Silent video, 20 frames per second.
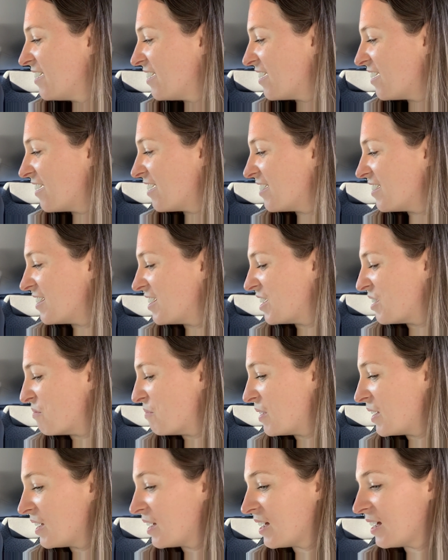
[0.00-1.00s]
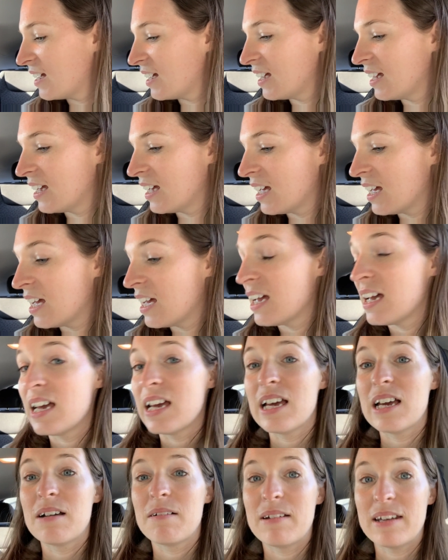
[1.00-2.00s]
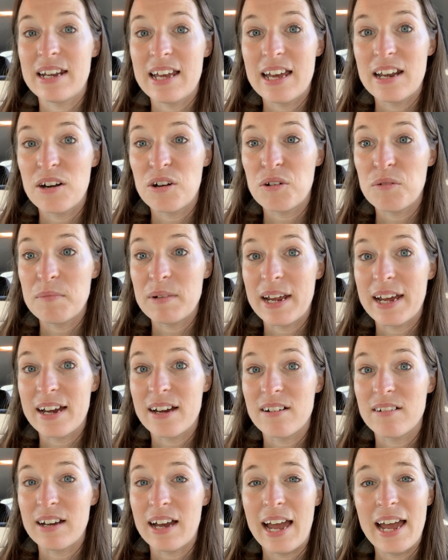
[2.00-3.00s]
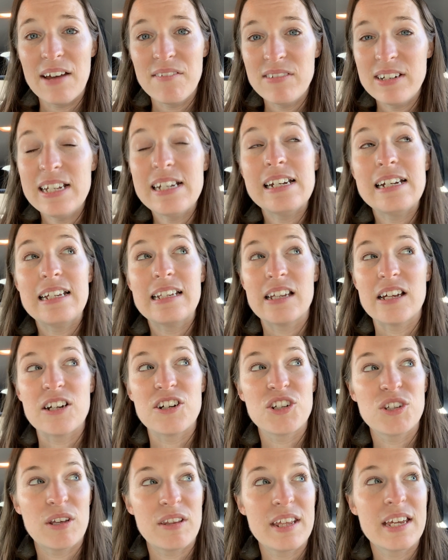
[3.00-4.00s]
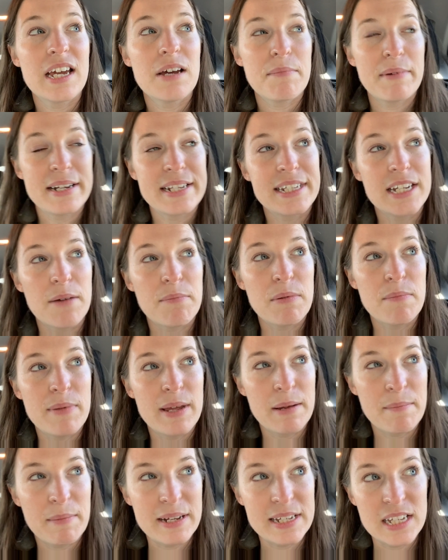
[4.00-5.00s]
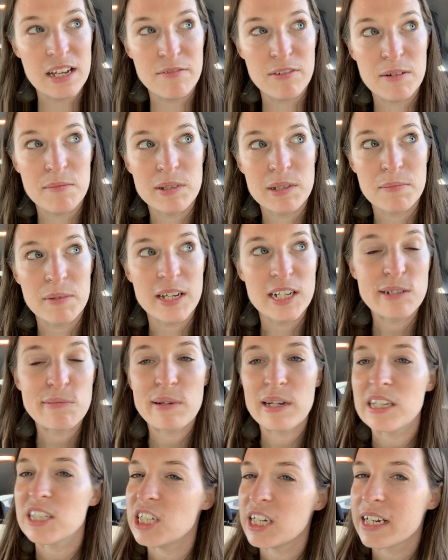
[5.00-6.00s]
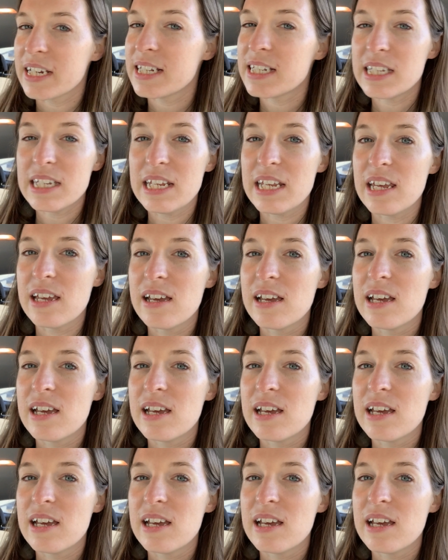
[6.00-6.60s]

Um, I'm gonna head home now. I haven't eaten any lunch, so I think I might stop and pick myself up some lunch, but I'll check and see